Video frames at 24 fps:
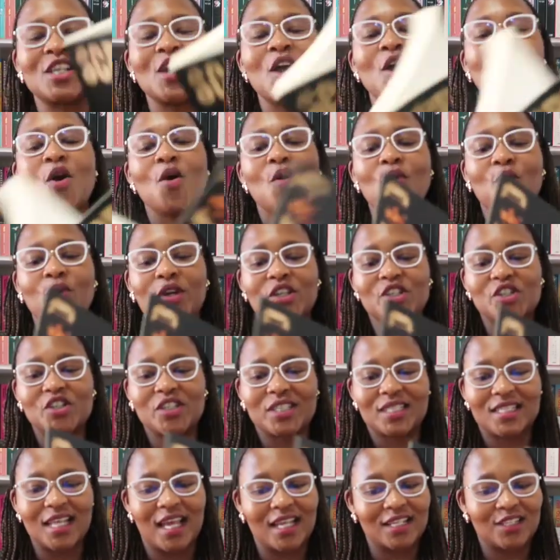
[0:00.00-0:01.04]
when she
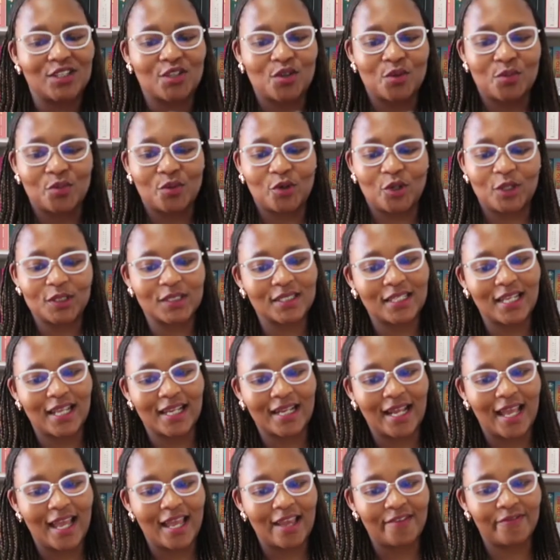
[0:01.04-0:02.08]
signs your books.
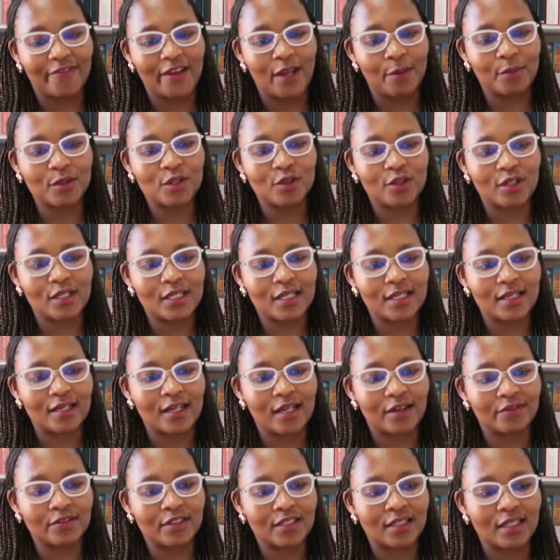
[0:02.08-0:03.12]
Like, I have absolutely
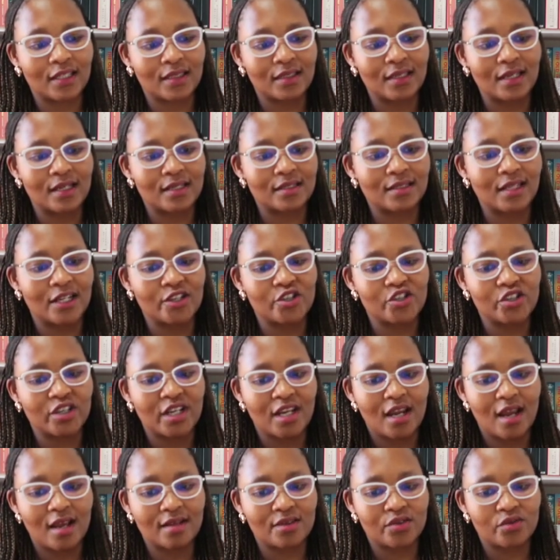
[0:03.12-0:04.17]
loved the things that she
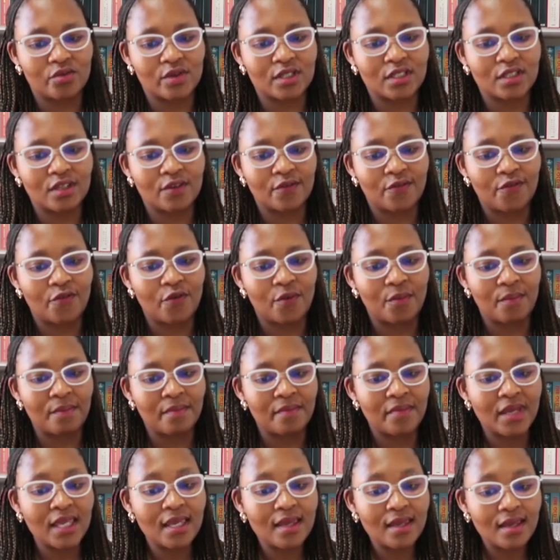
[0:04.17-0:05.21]
has written for
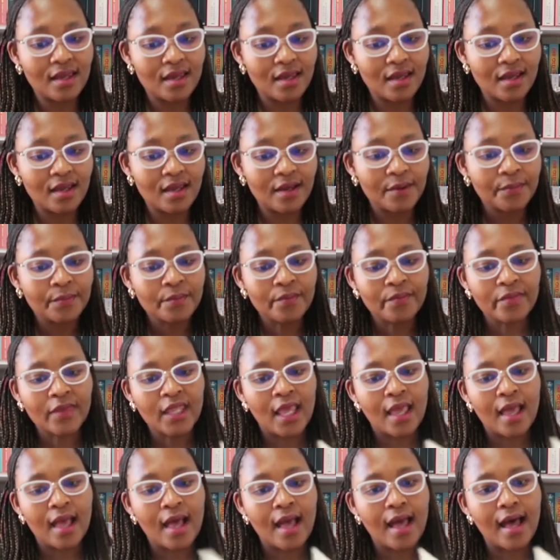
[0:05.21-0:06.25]
me.
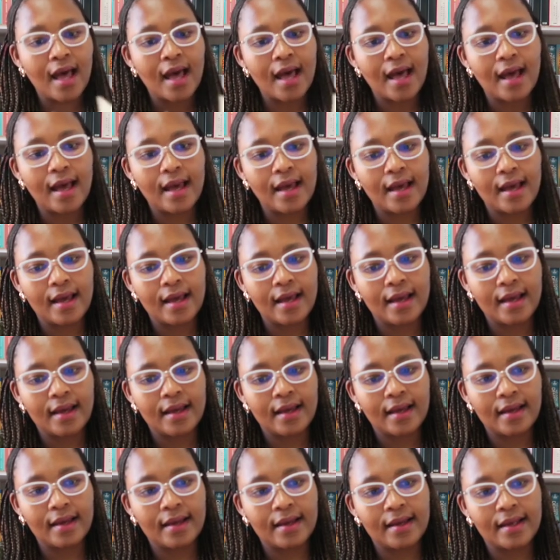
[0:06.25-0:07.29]

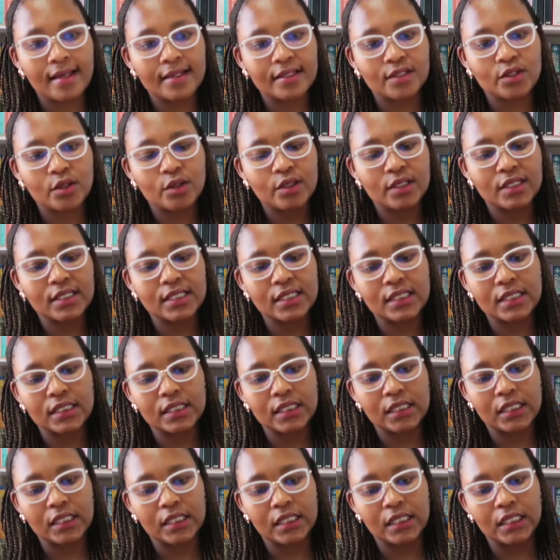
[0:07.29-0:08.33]
I don't
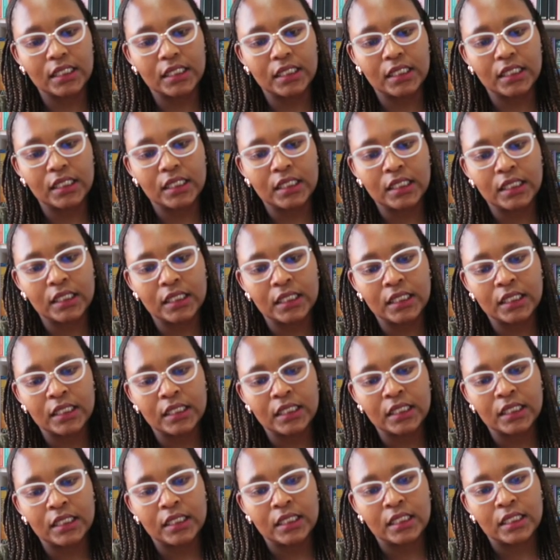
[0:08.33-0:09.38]
see
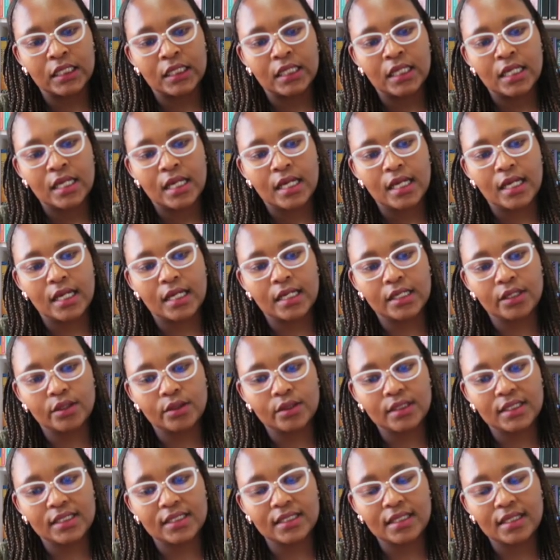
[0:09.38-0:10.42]

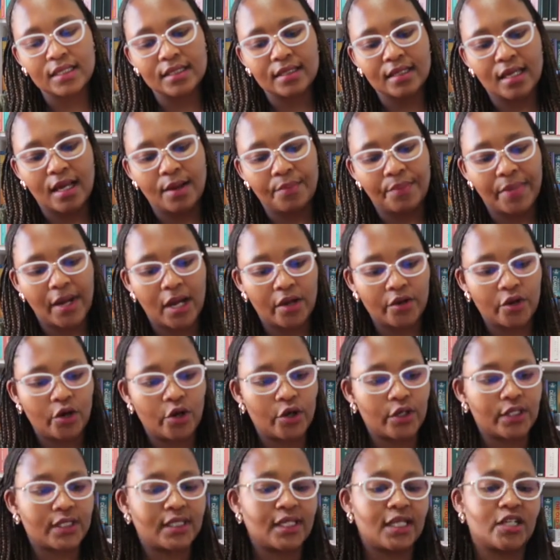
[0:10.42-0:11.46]
the About
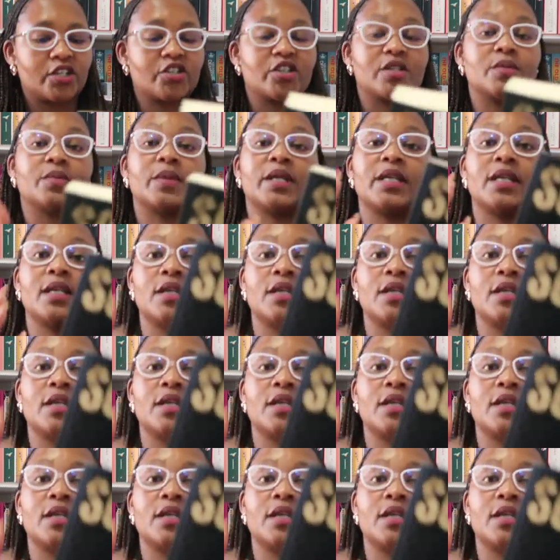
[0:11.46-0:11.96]
Her section, but